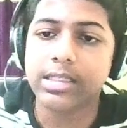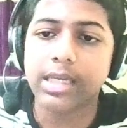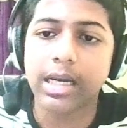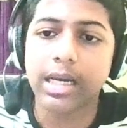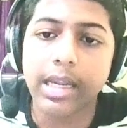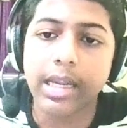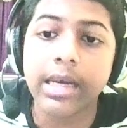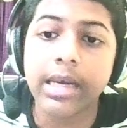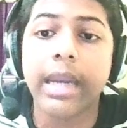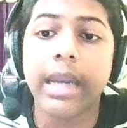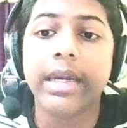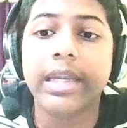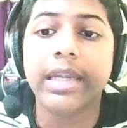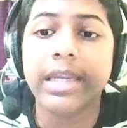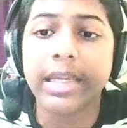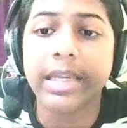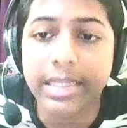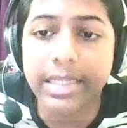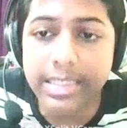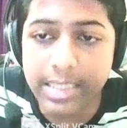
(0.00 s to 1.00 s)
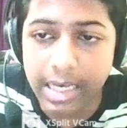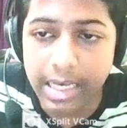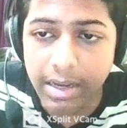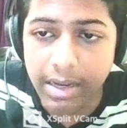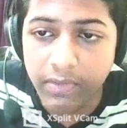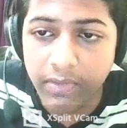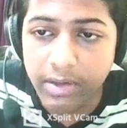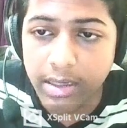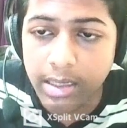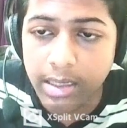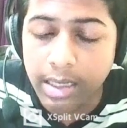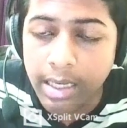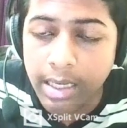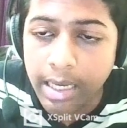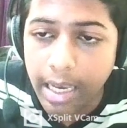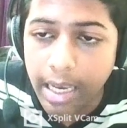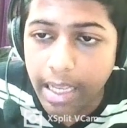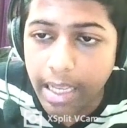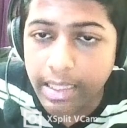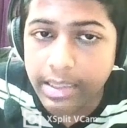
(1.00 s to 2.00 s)
It just tilted 90 degrees
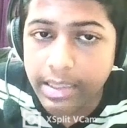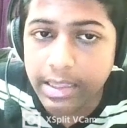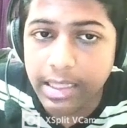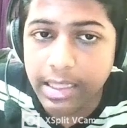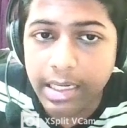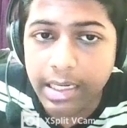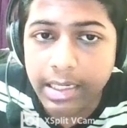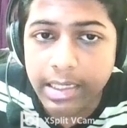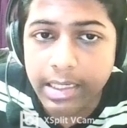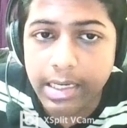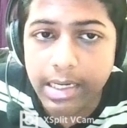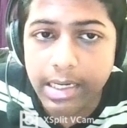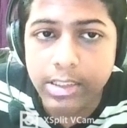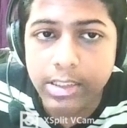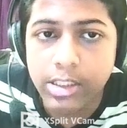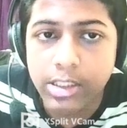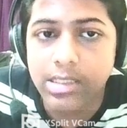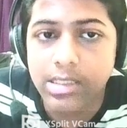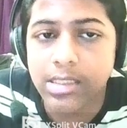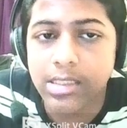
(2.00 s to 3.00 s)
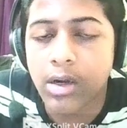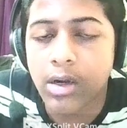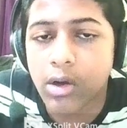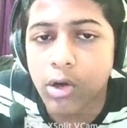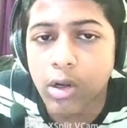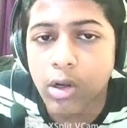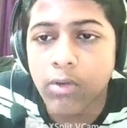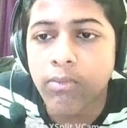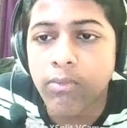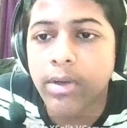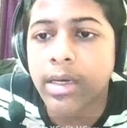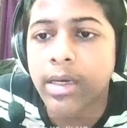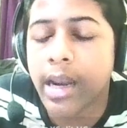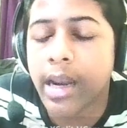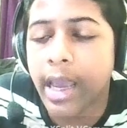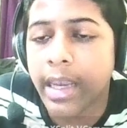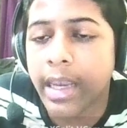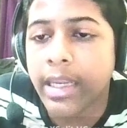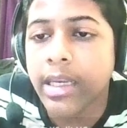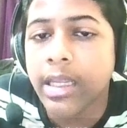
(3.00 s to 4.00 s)
left, and then it just
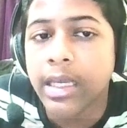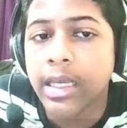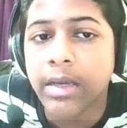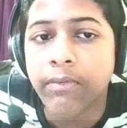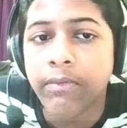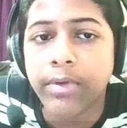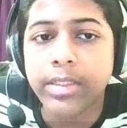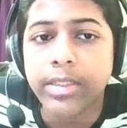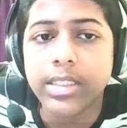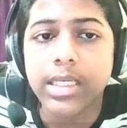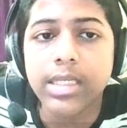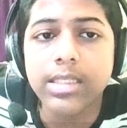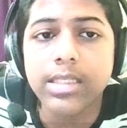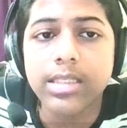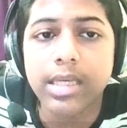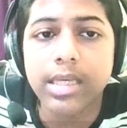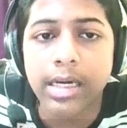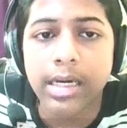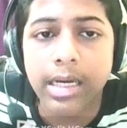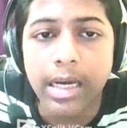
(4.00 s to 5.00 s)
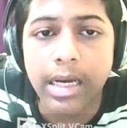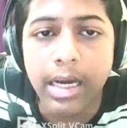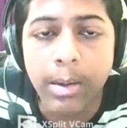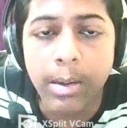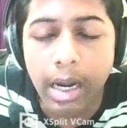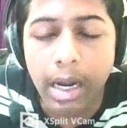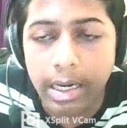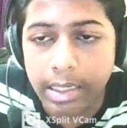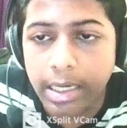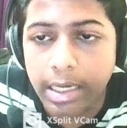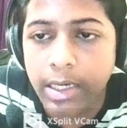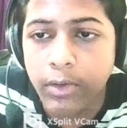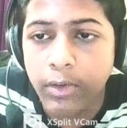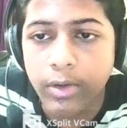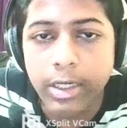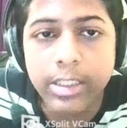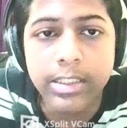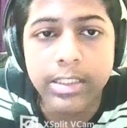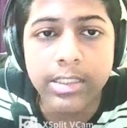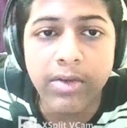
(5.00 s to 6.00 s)
drawn one line which is
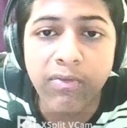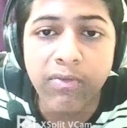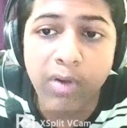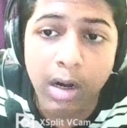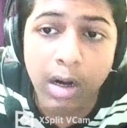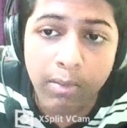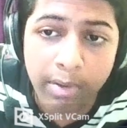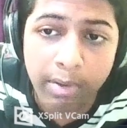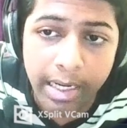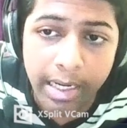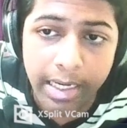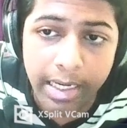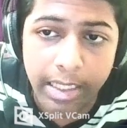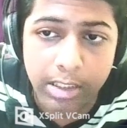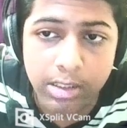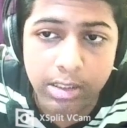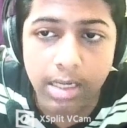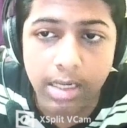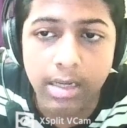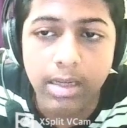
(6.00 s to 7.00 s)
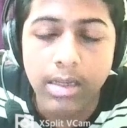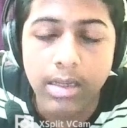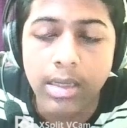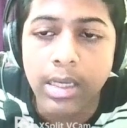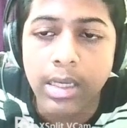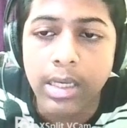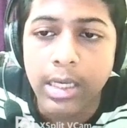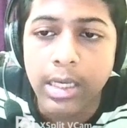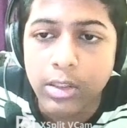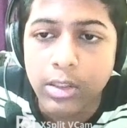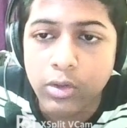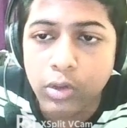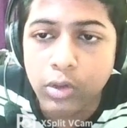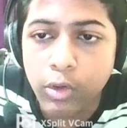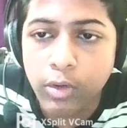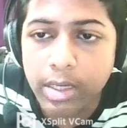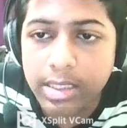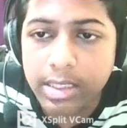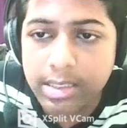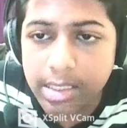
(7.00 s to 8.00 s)
100 units in the forward direction.
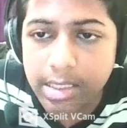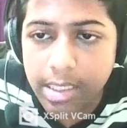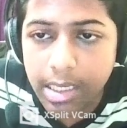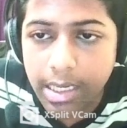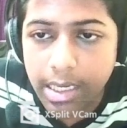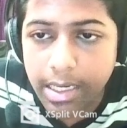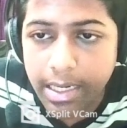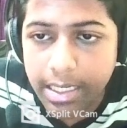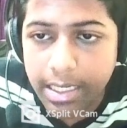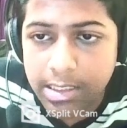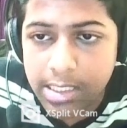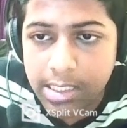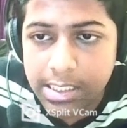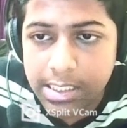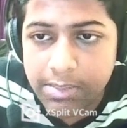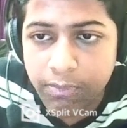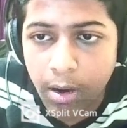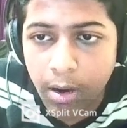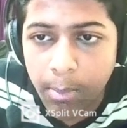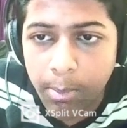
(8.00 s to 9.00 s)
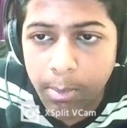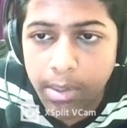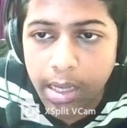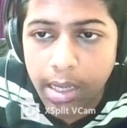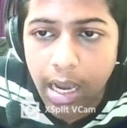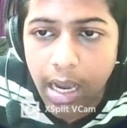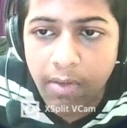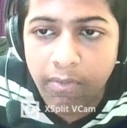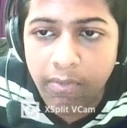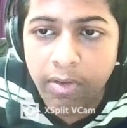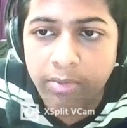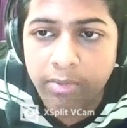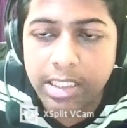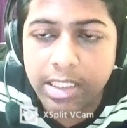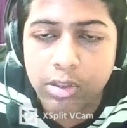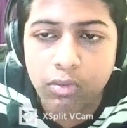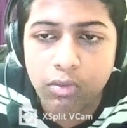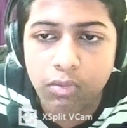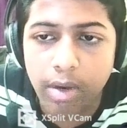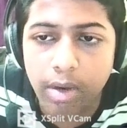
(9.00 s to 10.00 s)
So you can see it has just formed
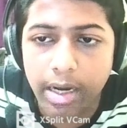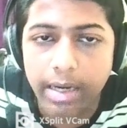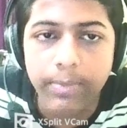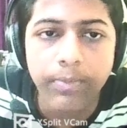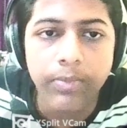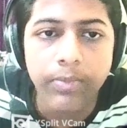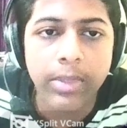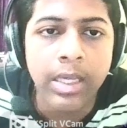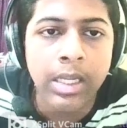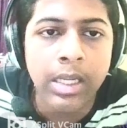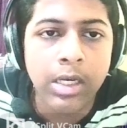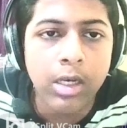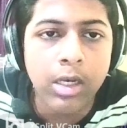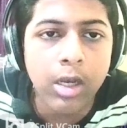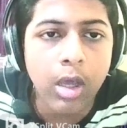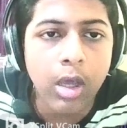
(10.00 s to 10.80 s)
half of the square.